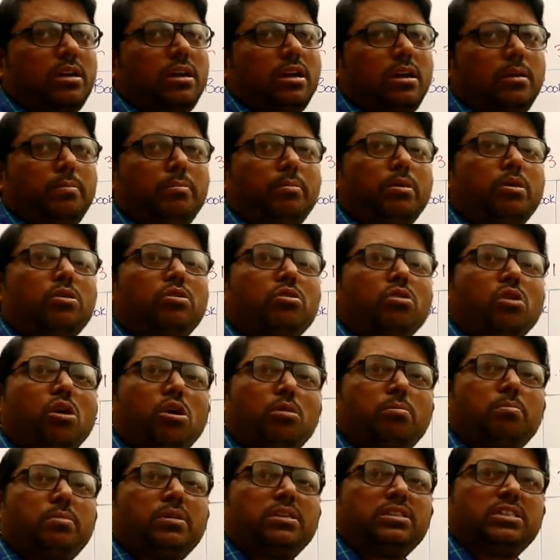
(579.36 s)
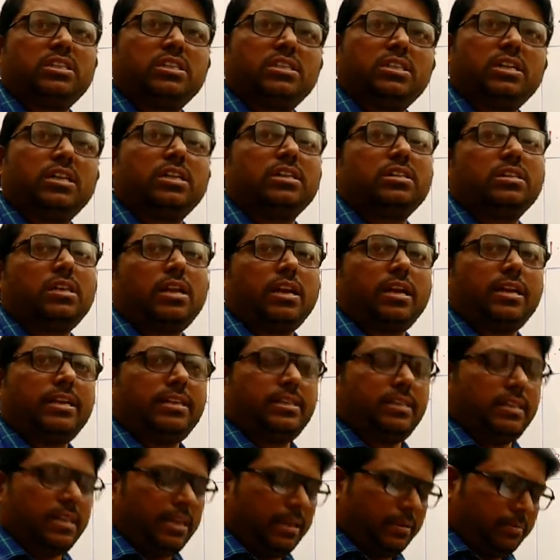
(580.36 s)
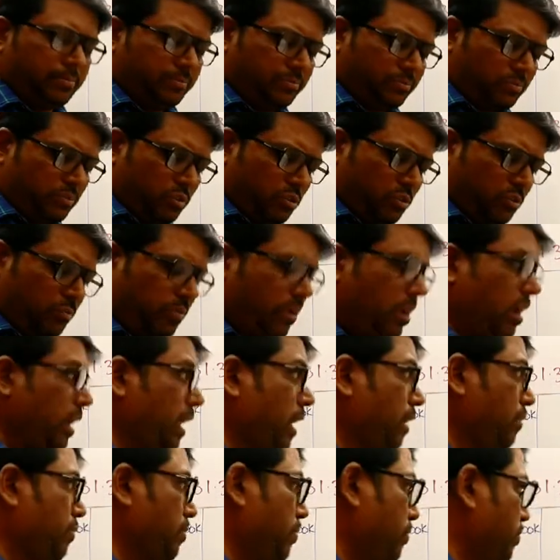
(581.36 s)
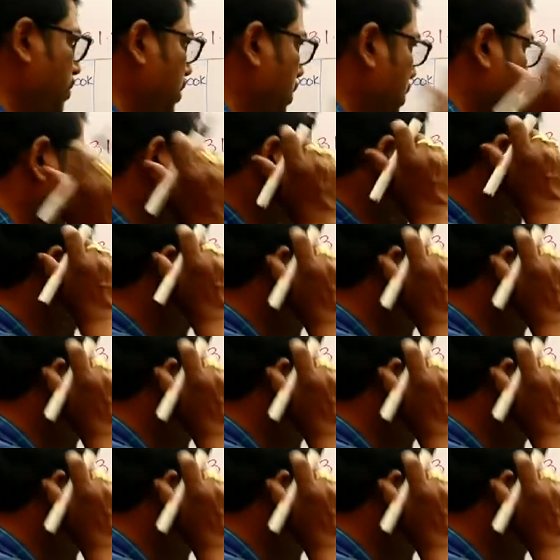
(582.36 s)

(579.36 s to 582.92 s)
but not presented in the right time. So 1,50,000